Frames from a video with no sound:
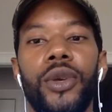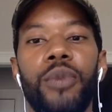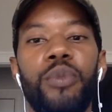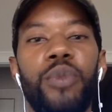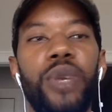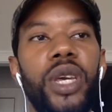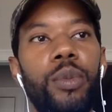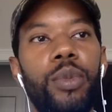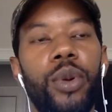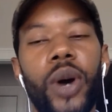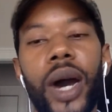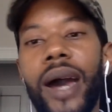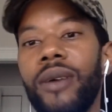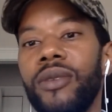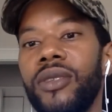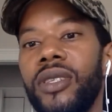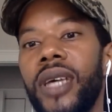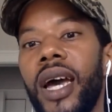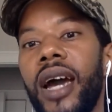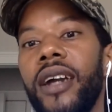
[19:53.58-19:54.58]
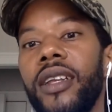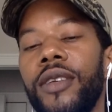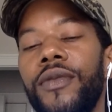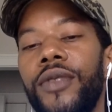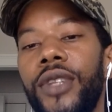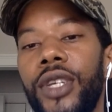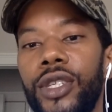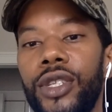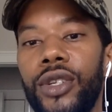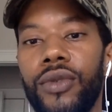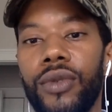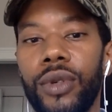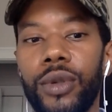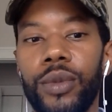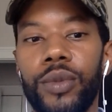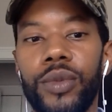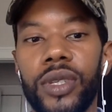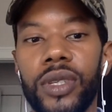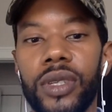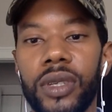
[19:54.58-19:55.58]
people outside of these
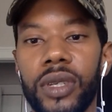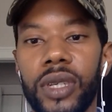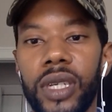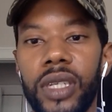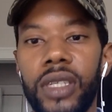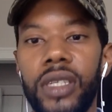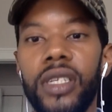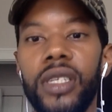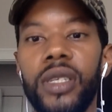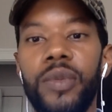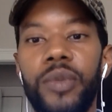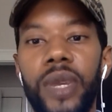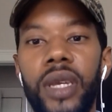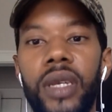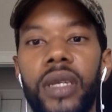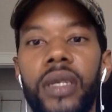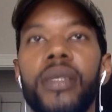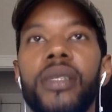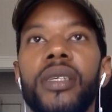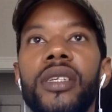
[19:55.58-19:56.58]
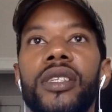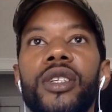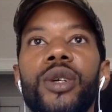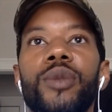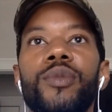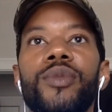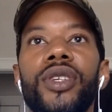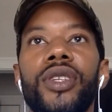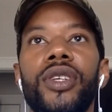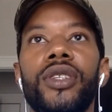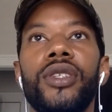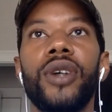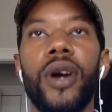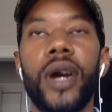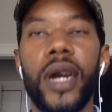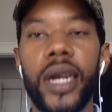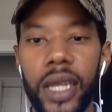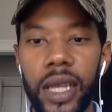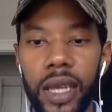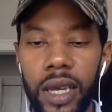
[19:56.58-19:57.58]
groups. It just means in terms of the
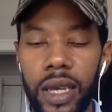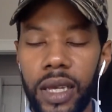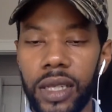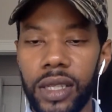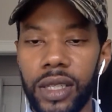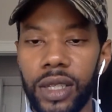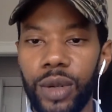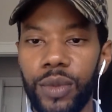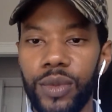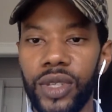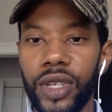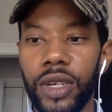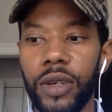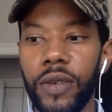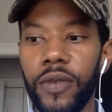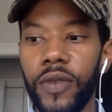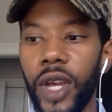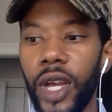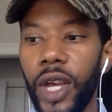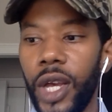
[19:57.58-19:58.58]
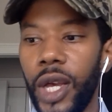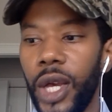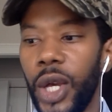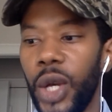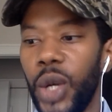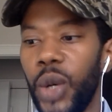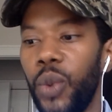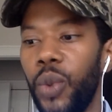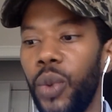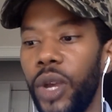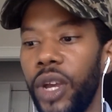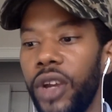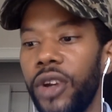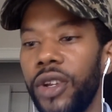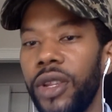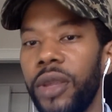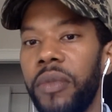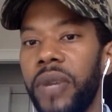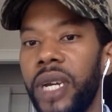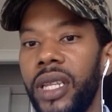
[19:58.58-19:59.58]
targeting, in terms of where
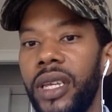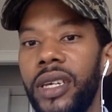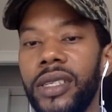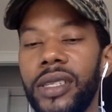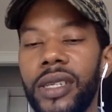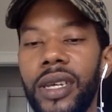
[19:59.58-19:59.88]
the money is